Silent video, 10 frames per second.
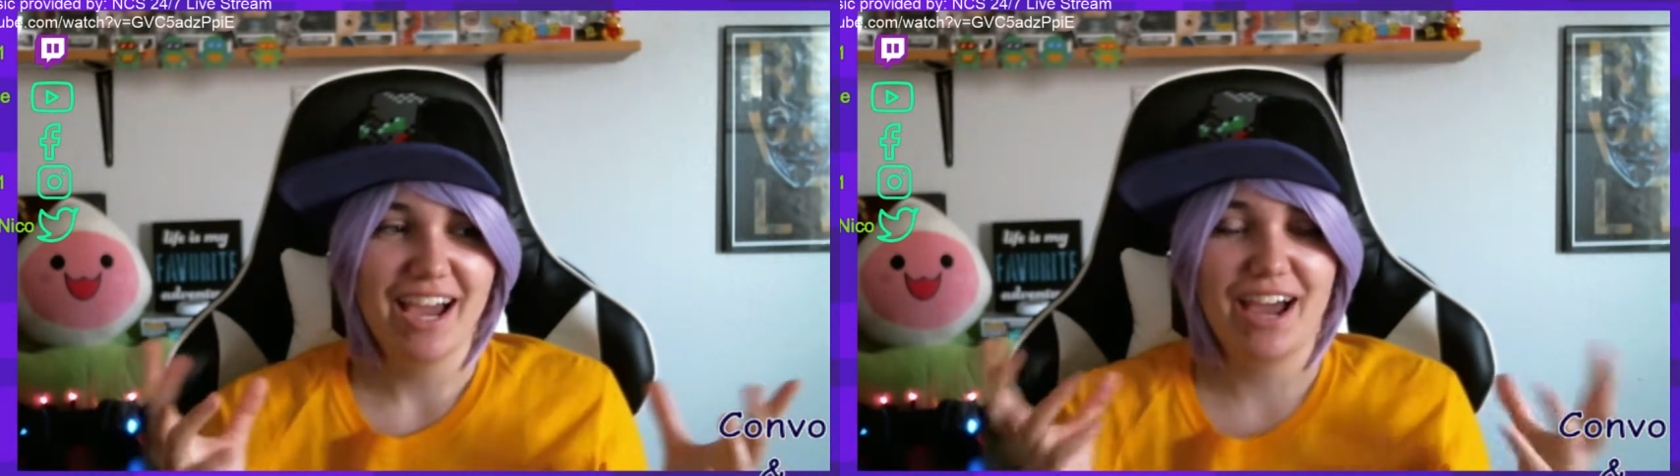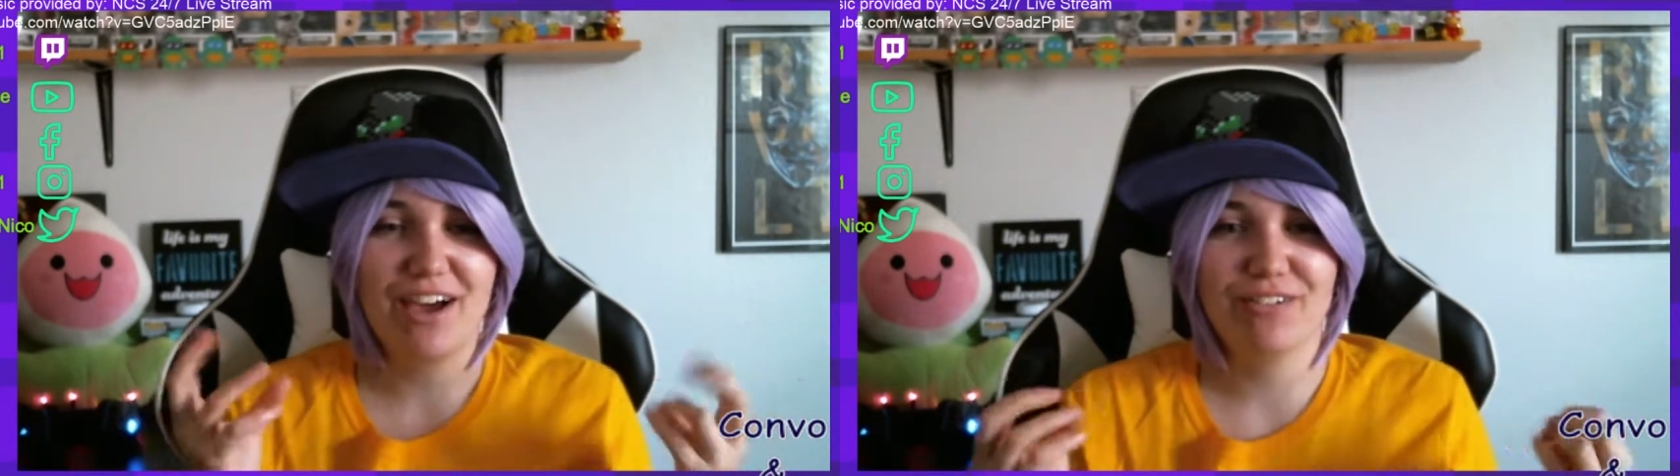
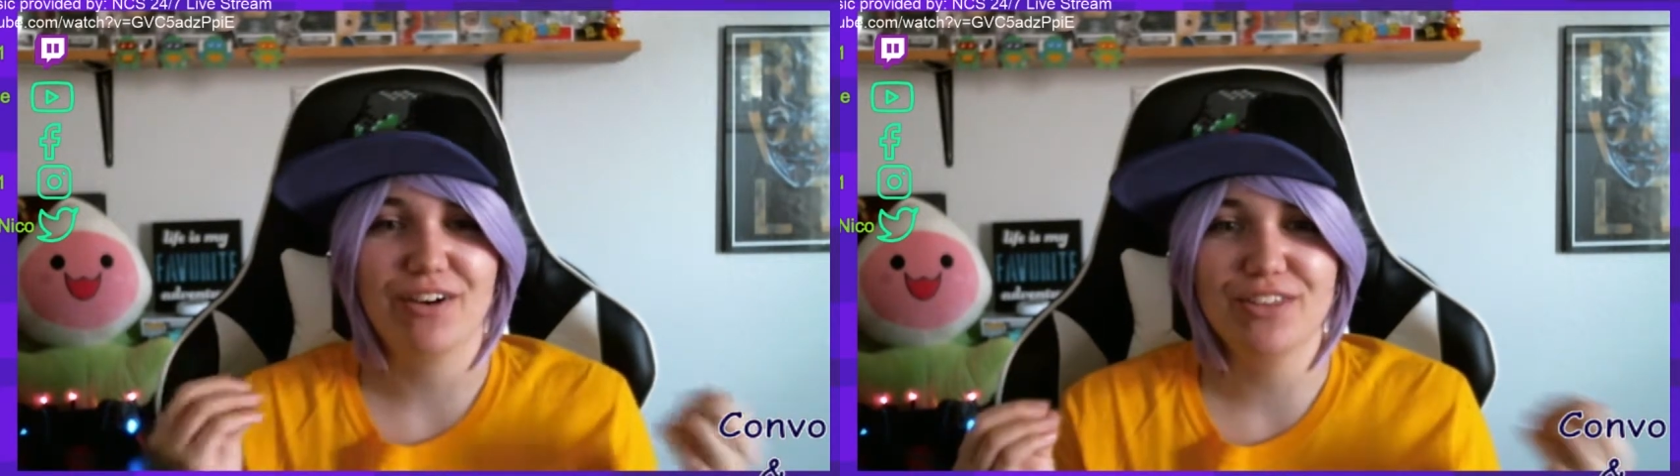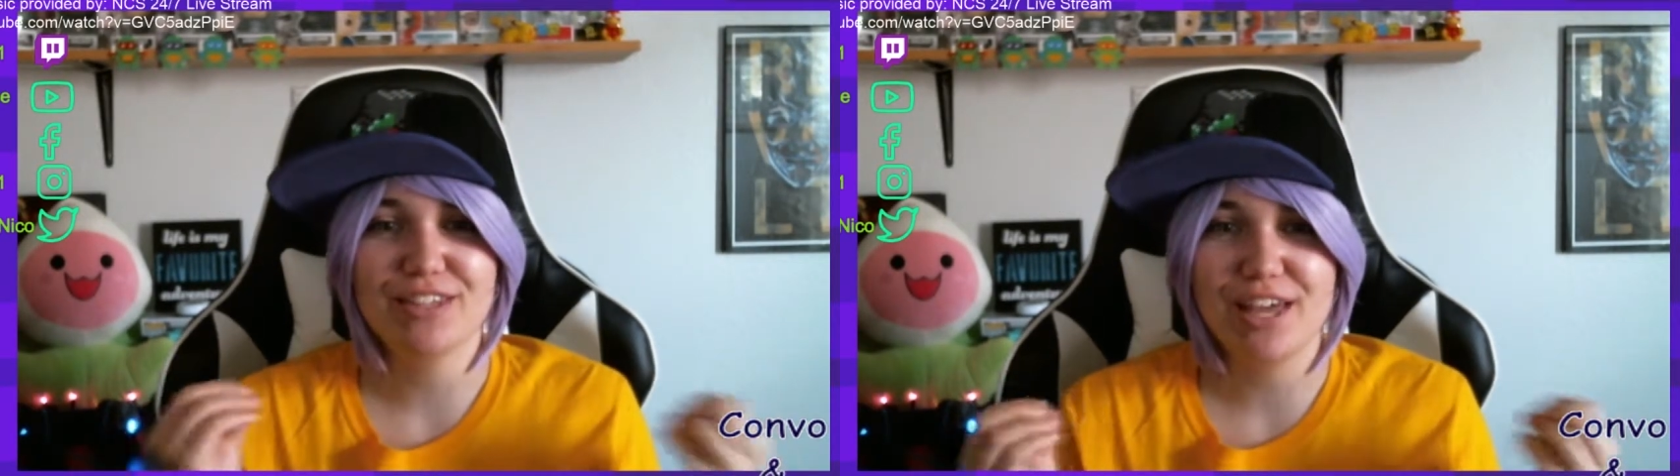I have
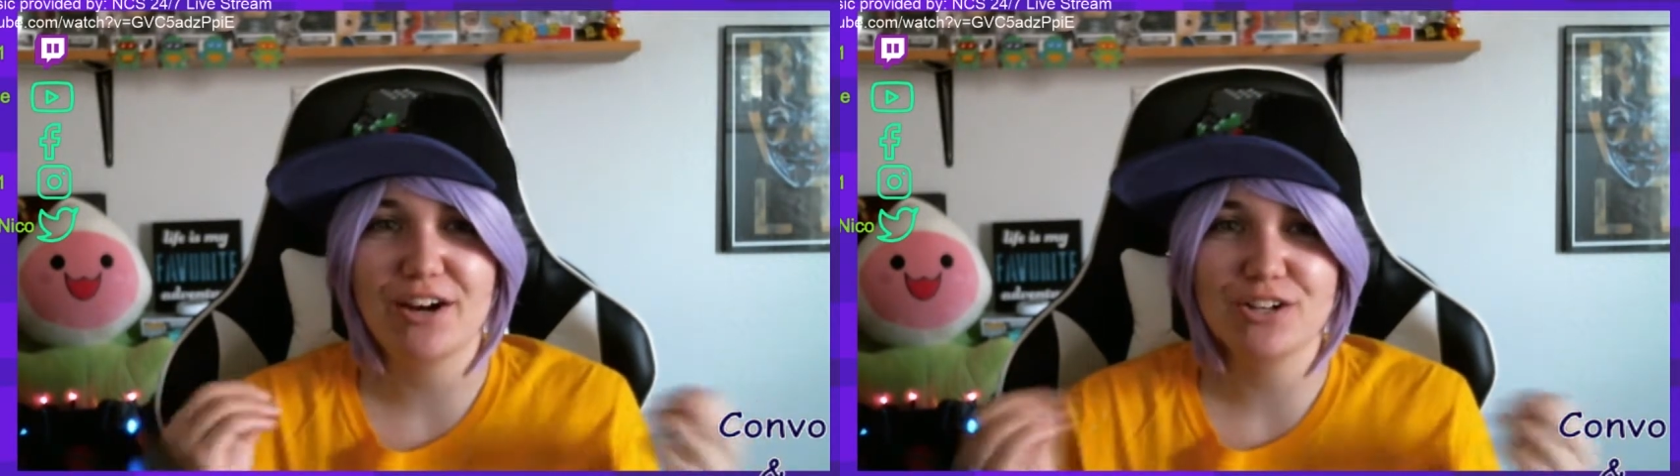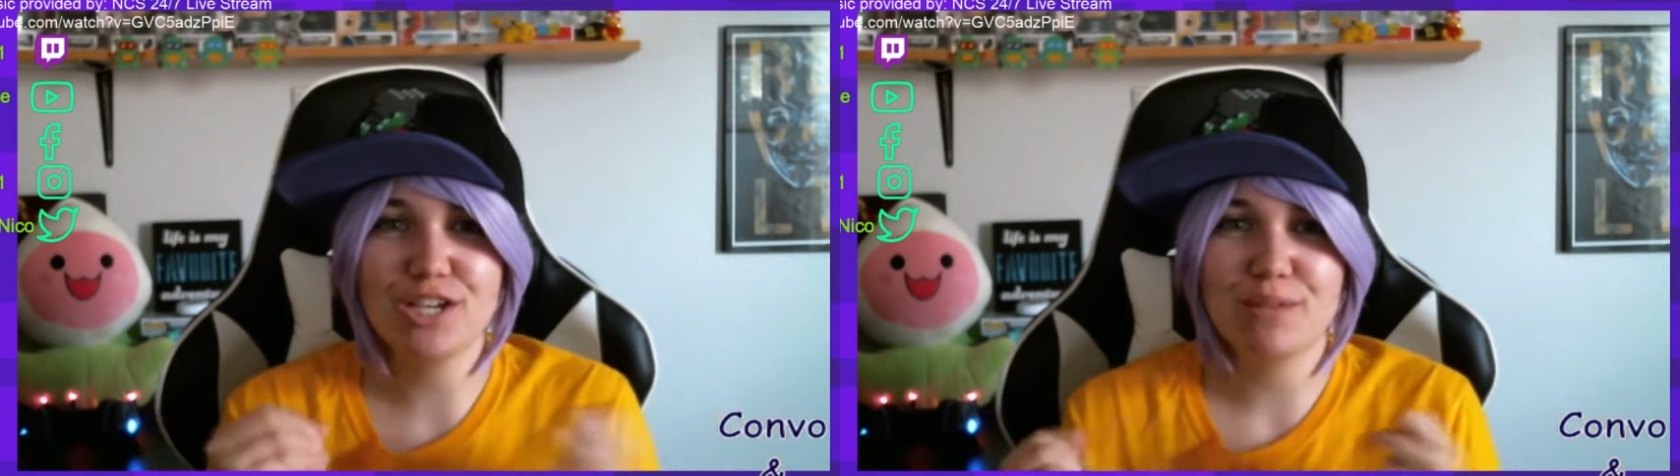all this
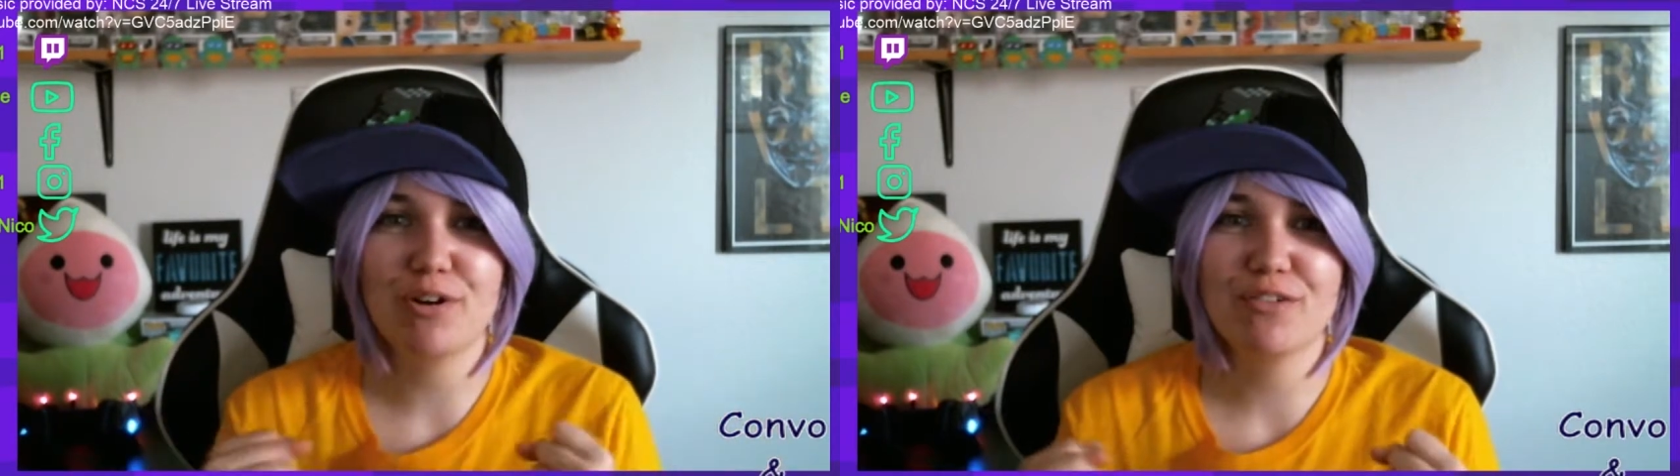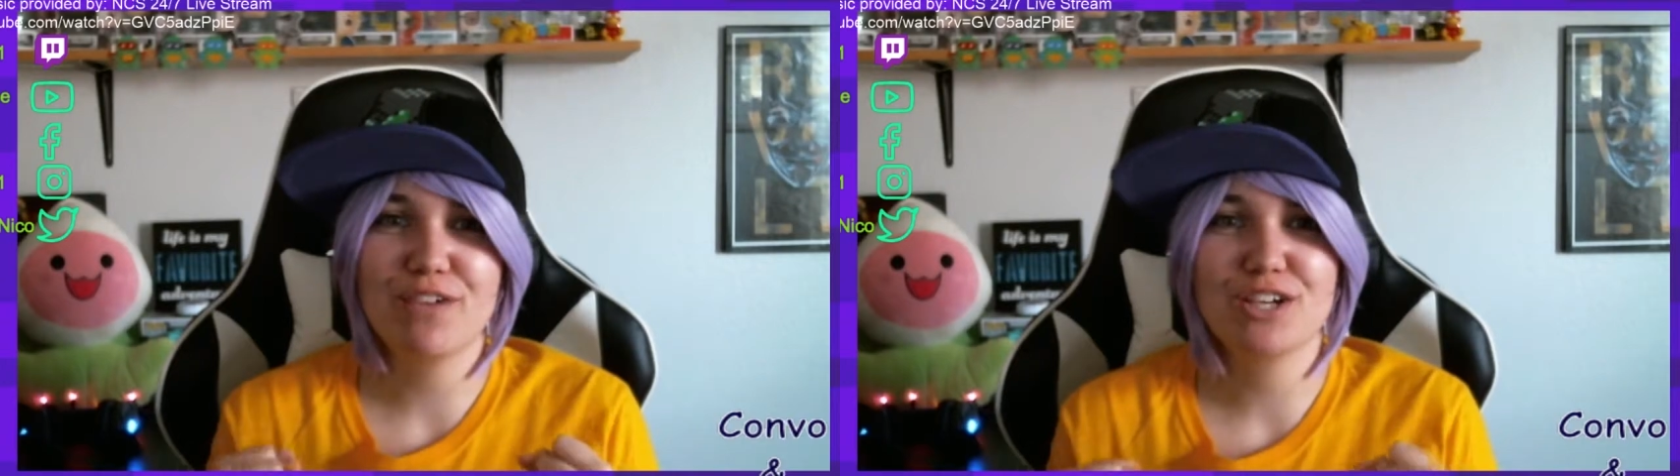energy and
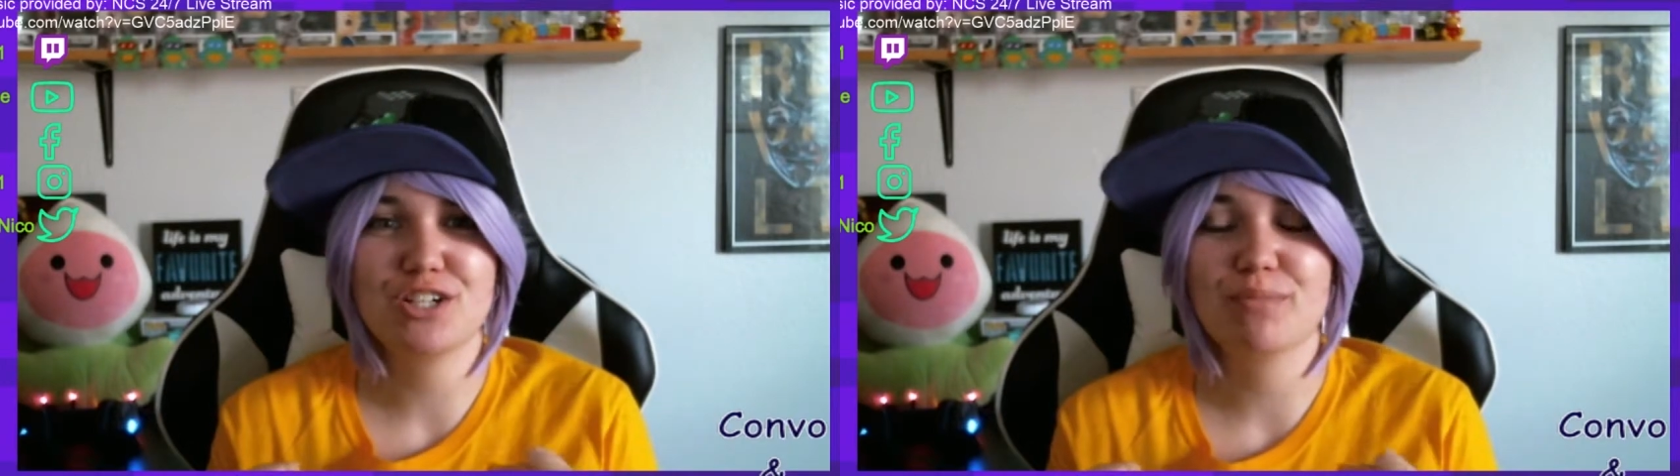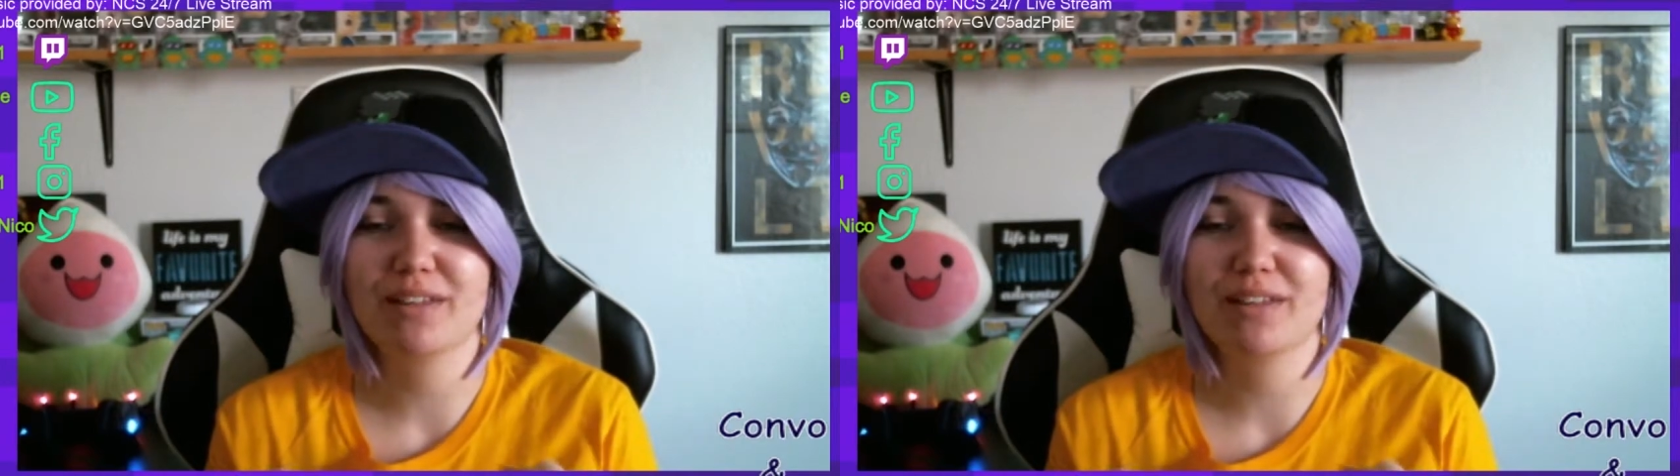motivation,